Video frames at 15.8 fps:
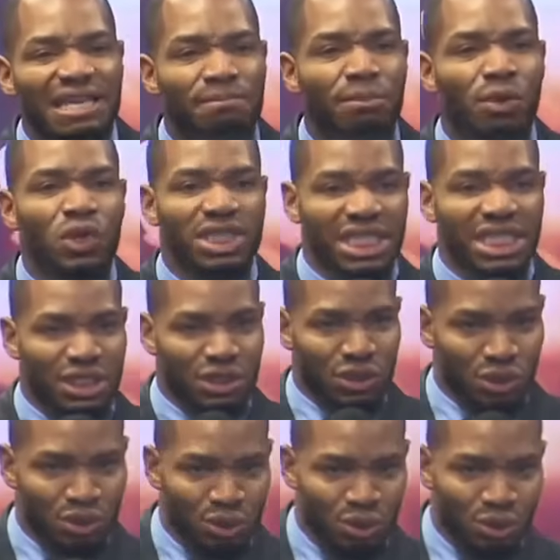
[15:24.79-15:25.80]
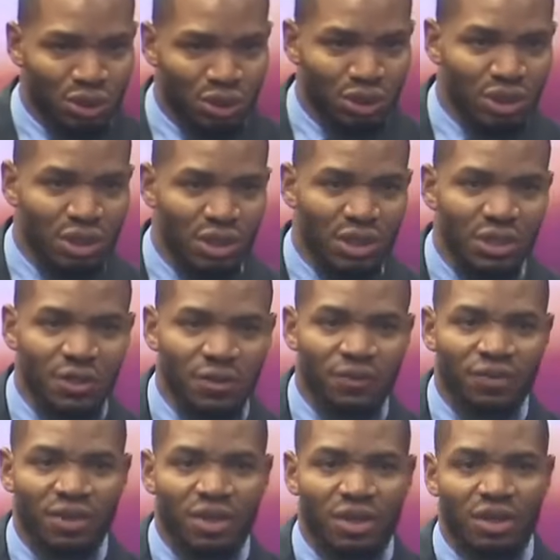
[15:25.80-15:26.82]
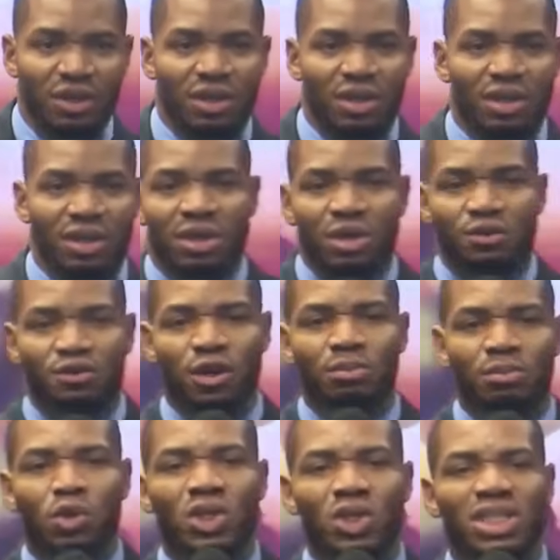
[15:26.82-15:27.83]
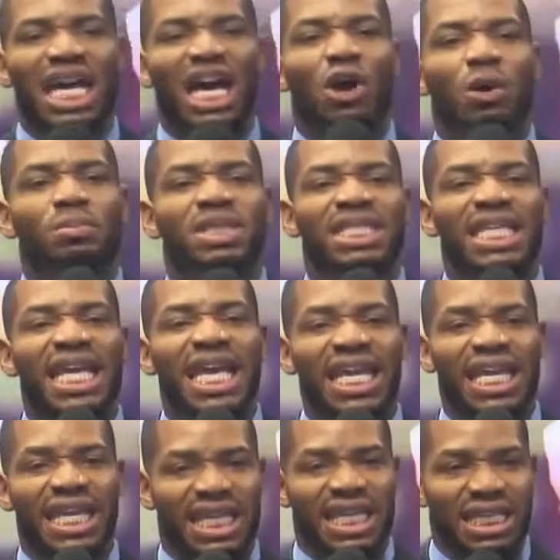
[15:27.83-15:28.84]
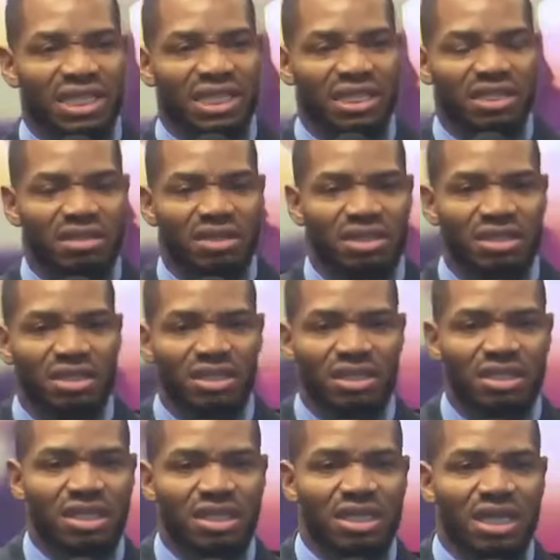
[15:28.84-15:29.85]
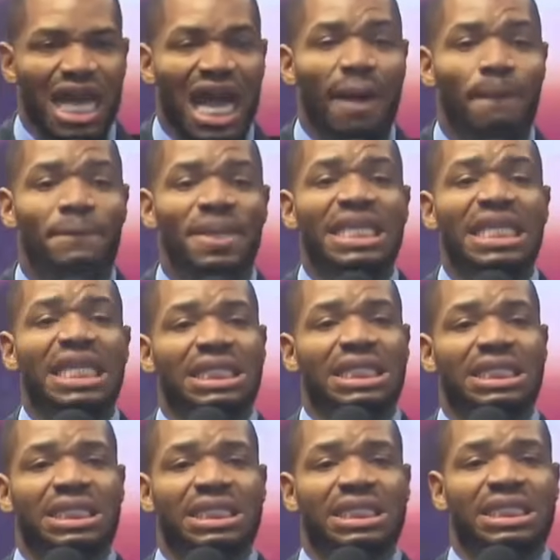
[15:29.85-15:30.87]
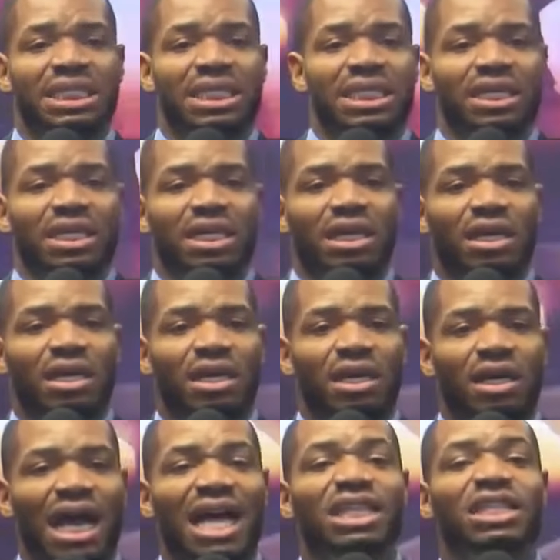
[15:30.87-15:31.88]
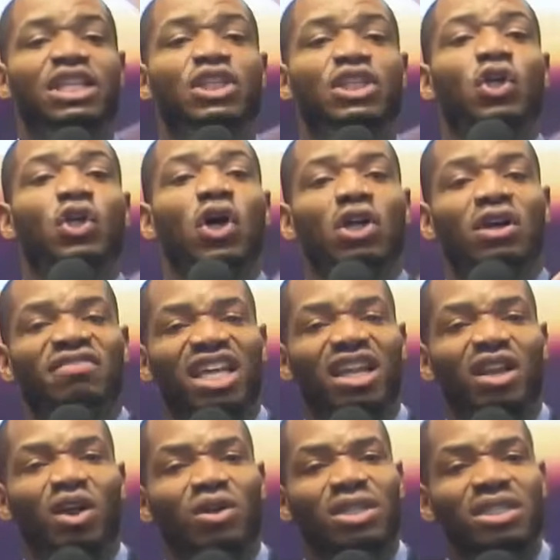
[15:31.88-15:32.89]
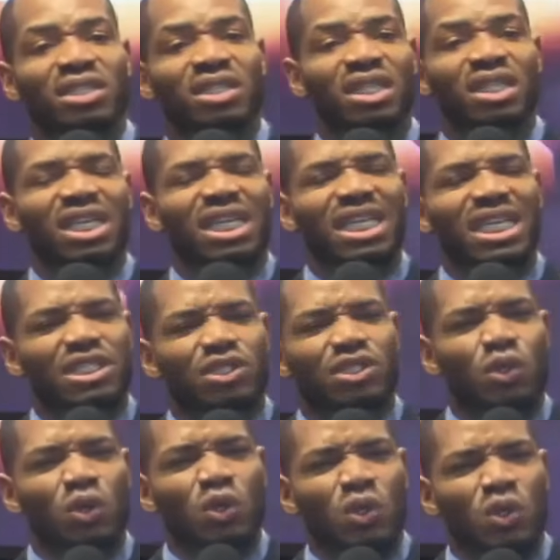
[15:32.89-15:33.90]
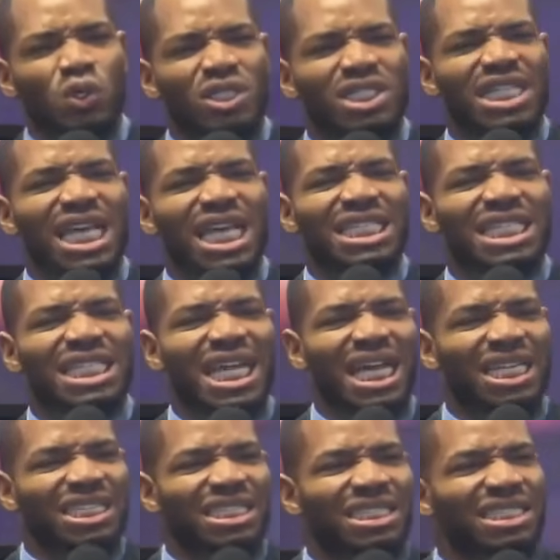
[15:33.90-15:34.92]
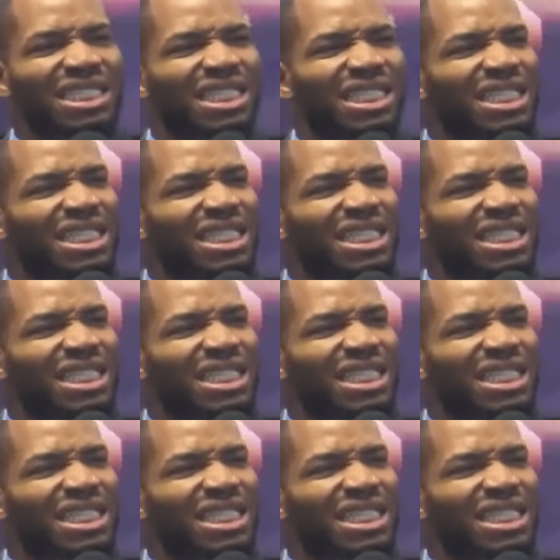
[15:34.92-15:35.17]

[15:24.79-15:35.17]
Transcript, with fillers: the multitude from those that obtain happiness and the joy of the Lord is those that can